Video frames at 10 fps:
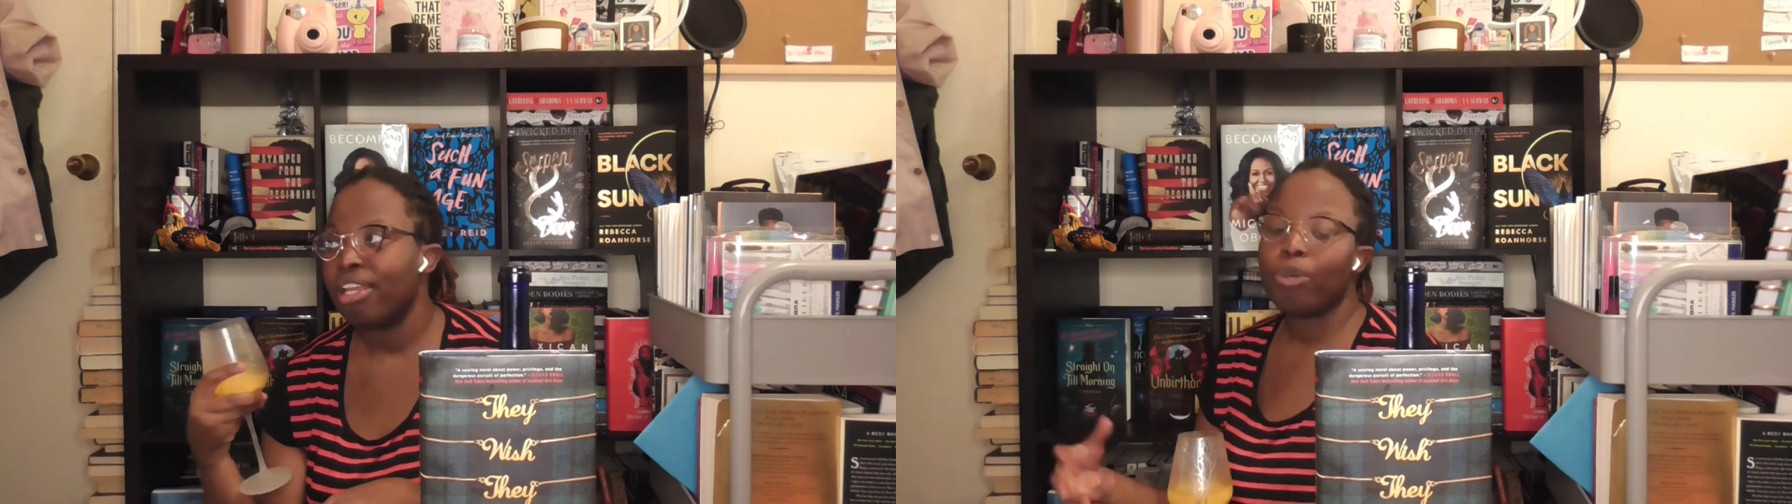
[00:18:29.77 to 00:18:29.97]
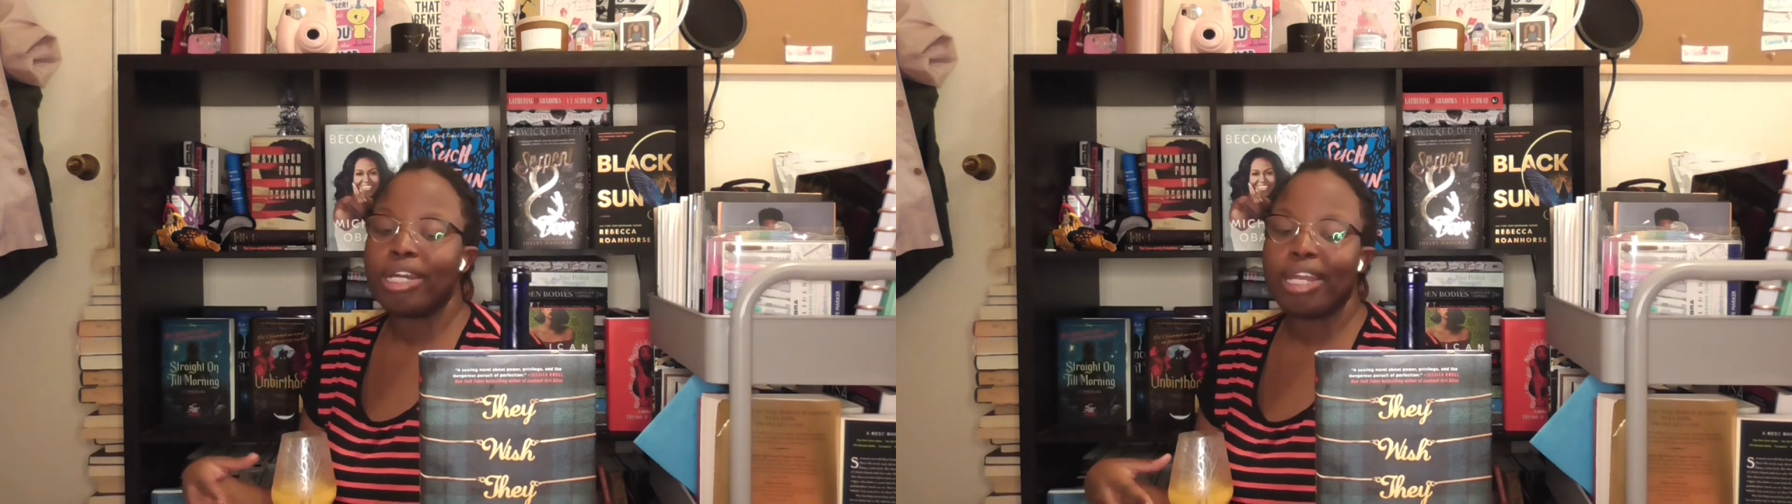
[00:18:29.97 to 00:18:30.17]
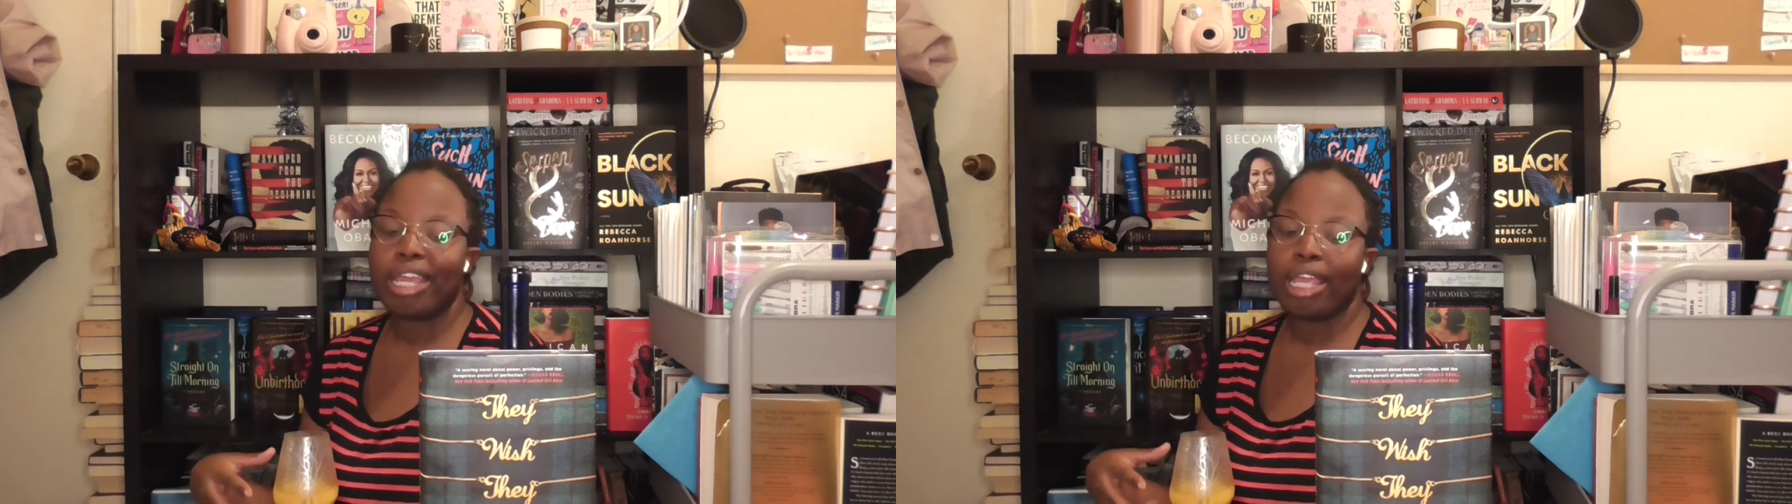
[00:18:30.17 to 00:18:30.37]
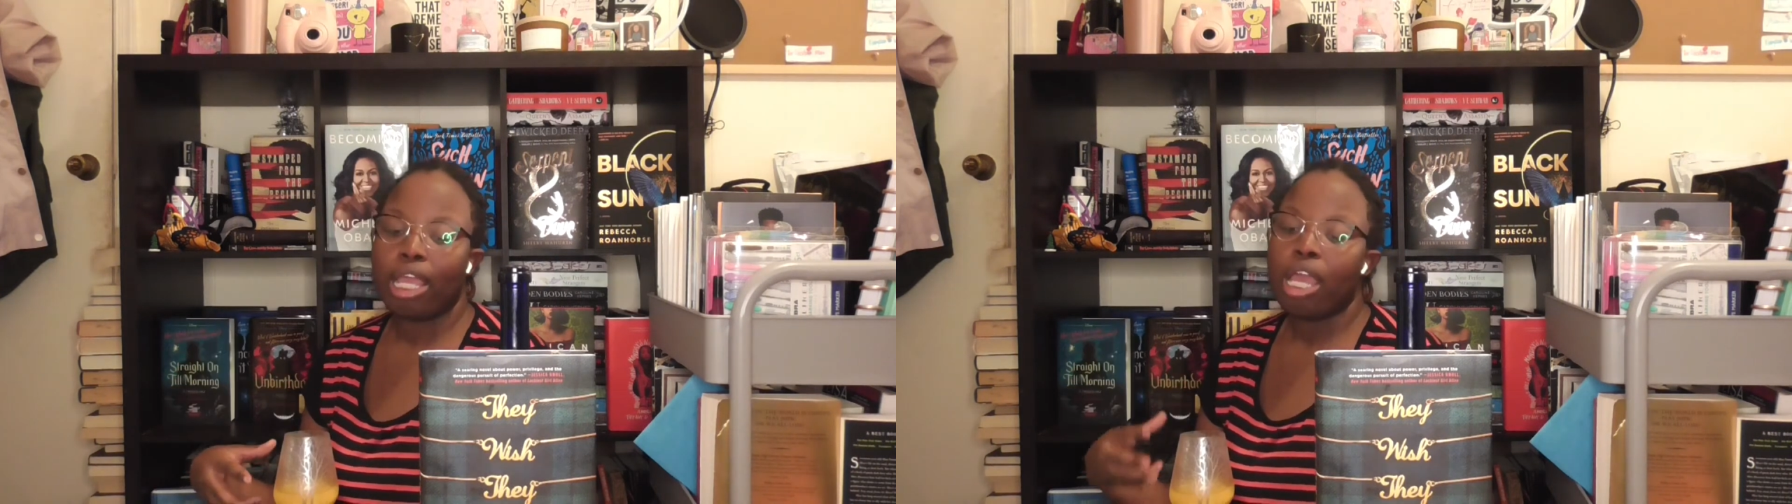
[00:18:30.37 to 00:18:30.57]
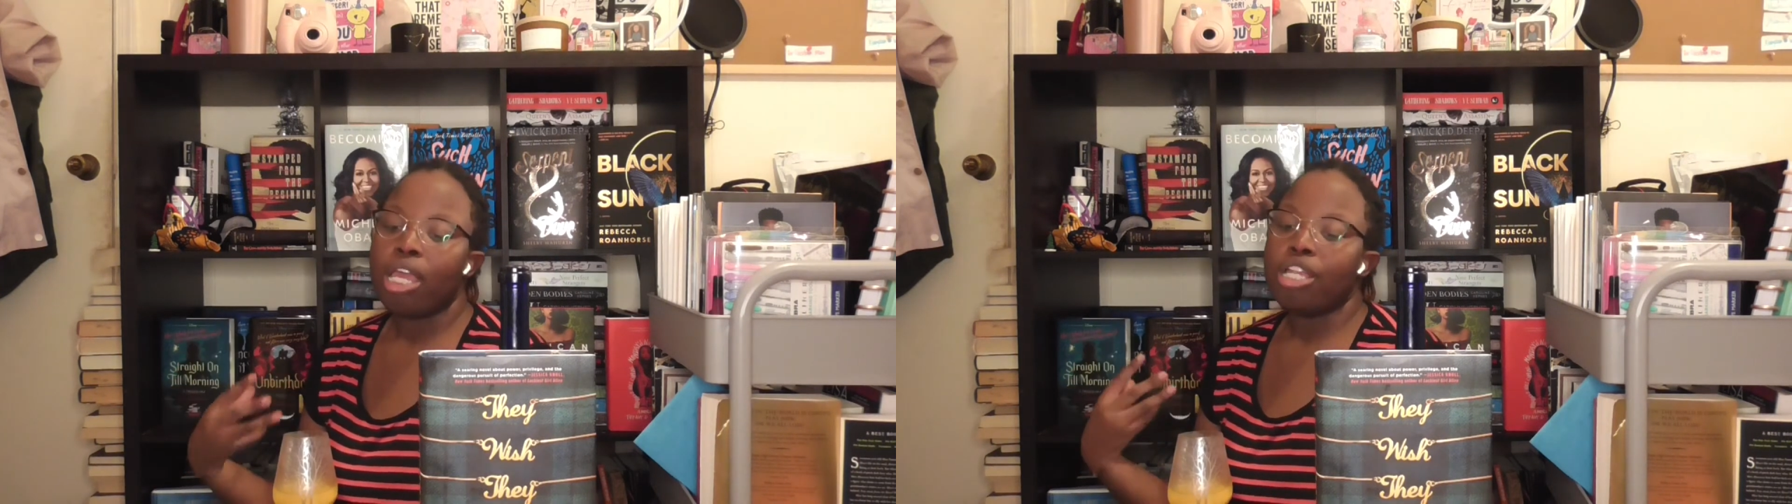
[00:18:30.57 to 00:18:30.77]
One
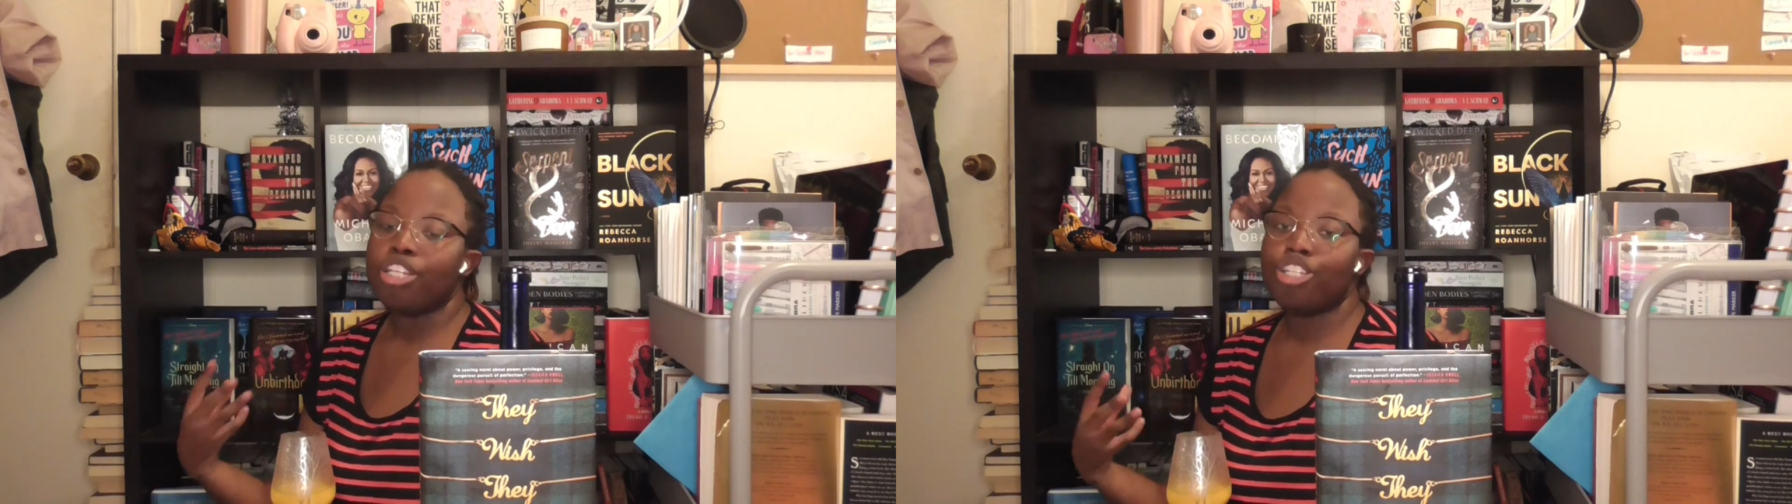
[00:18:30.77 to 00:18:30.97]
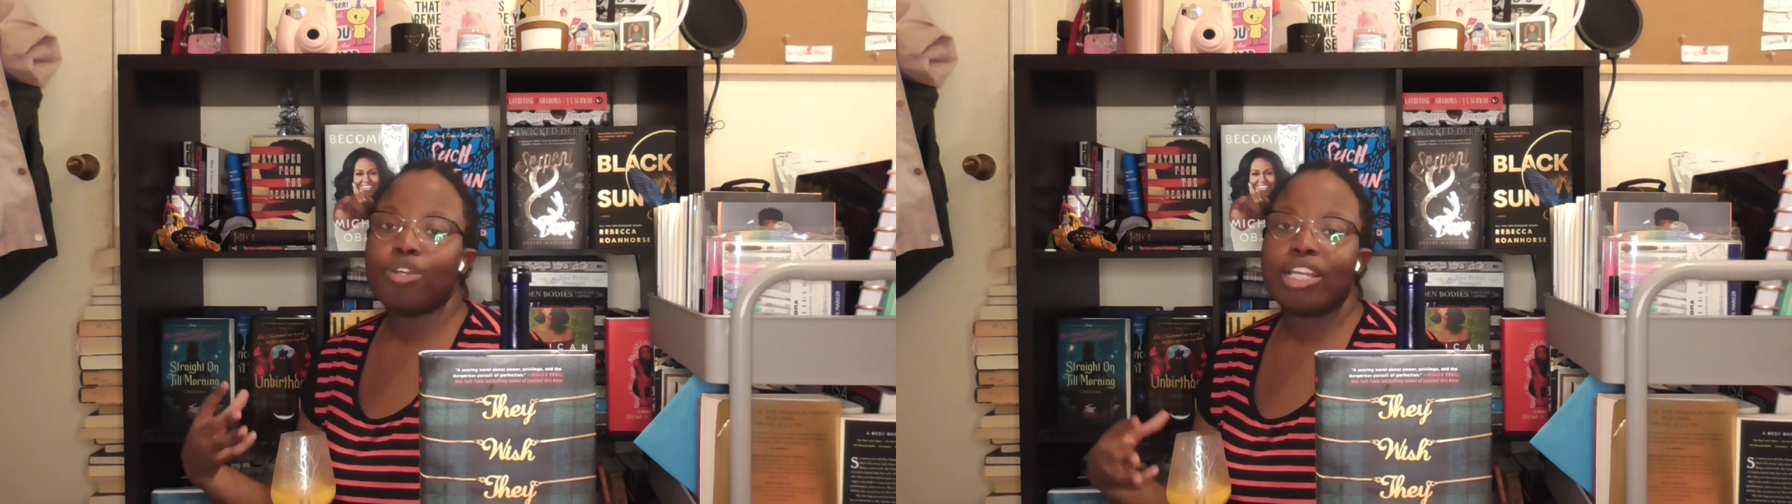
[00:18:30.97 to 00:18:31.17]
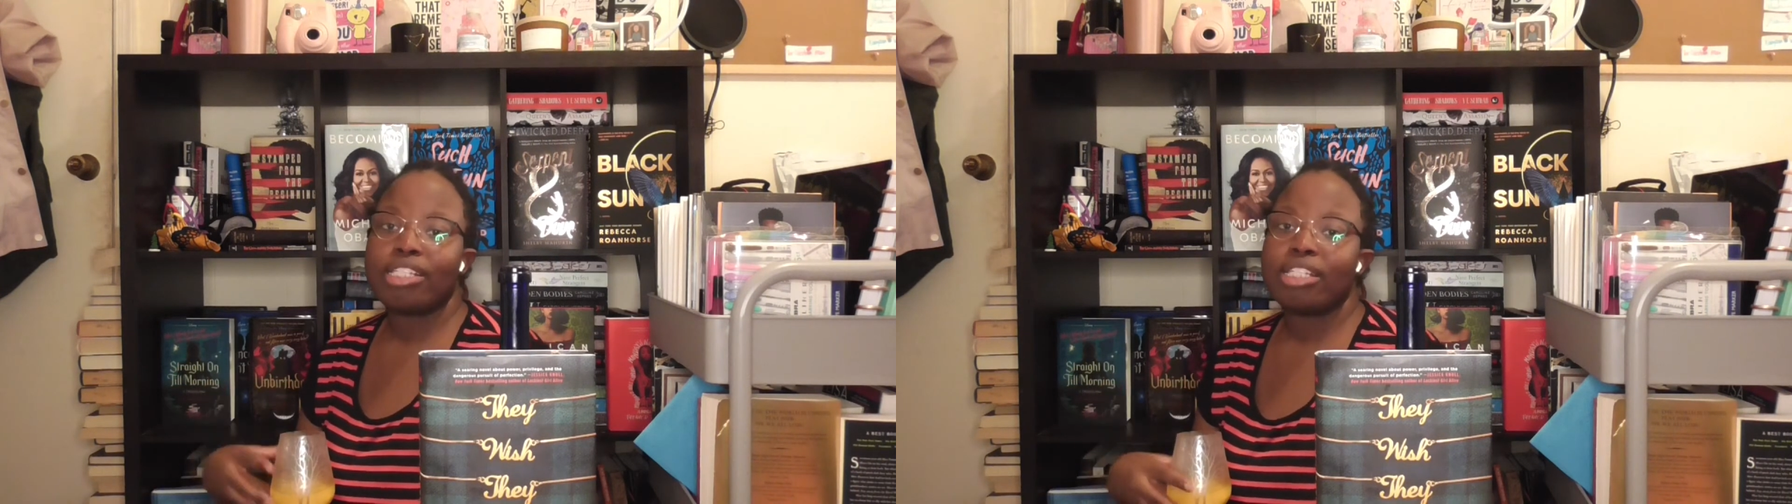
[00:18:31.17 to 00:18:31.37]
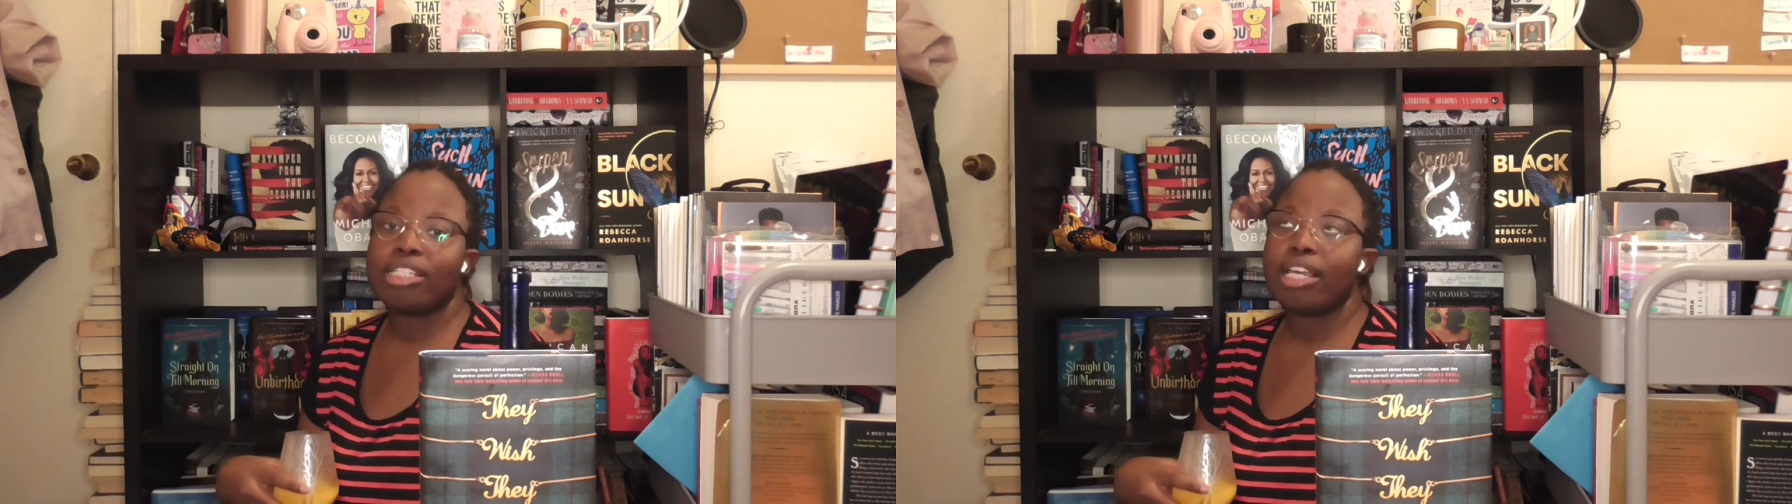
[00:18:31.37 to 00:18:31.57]
day, Jill gets this